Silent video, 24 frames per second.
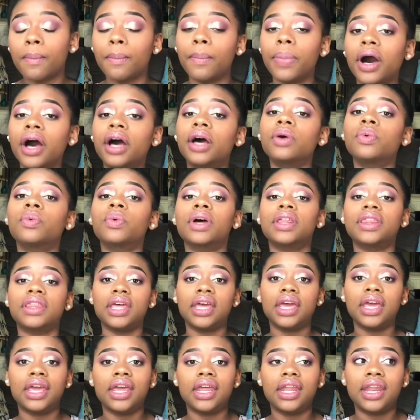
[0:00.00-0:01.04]
but with
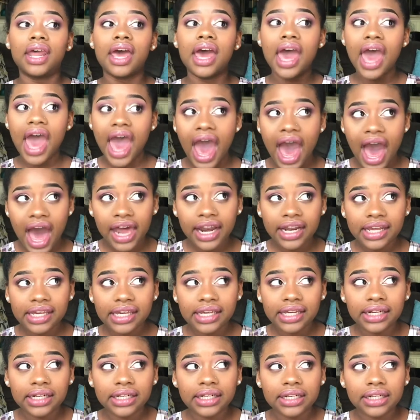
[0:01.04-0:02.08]
an
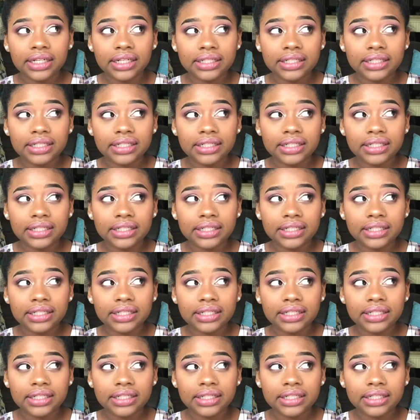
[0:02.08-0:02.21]
added